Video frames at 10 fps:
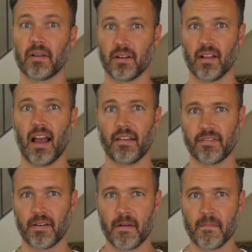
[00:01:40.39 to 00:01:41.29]
in your life.
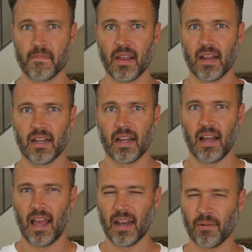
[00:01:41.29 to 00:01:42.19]

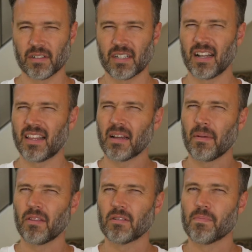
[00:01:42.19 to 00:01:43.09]
And I want you to think
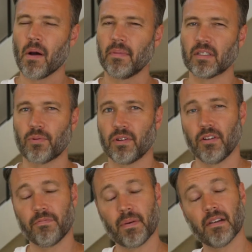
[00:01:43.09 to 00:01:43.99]
about those moments when
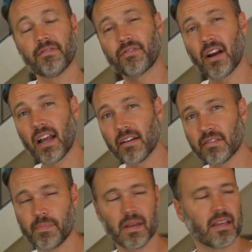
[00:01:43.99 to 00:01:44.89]
you've been afraid of
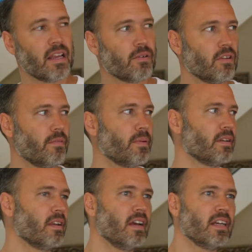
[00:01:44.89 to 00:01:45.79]
speaking, when you've
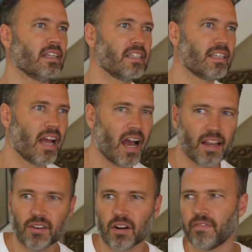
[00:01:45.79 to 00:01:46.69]
been
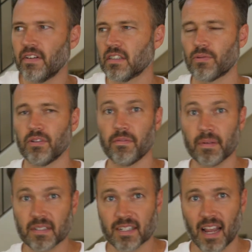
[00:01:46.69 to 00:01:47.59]
nervous, when you've
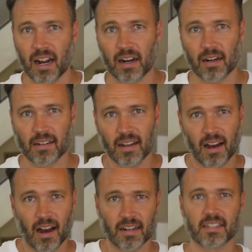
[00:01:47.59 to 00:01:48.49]
been scared.
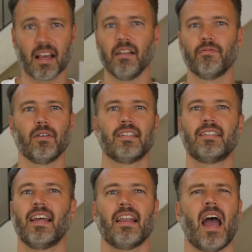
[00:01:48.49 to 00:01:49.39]
On a scale of 1 to
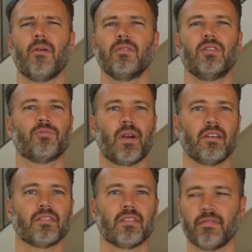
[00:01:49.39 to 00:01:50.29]
10, how would you rate
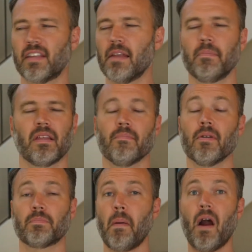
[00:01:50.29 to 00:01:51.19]
yourself? 10 being the
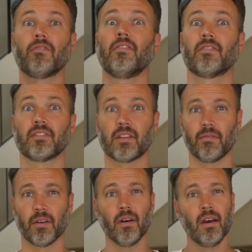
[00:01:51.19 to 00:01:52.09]
most powerful version of
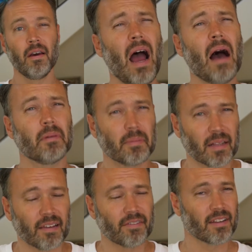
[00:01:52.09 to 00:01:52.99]
you.
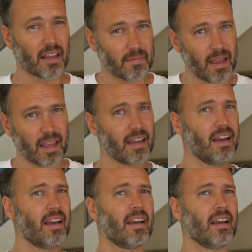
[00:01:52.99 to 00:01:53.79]
Probably, if you're like me,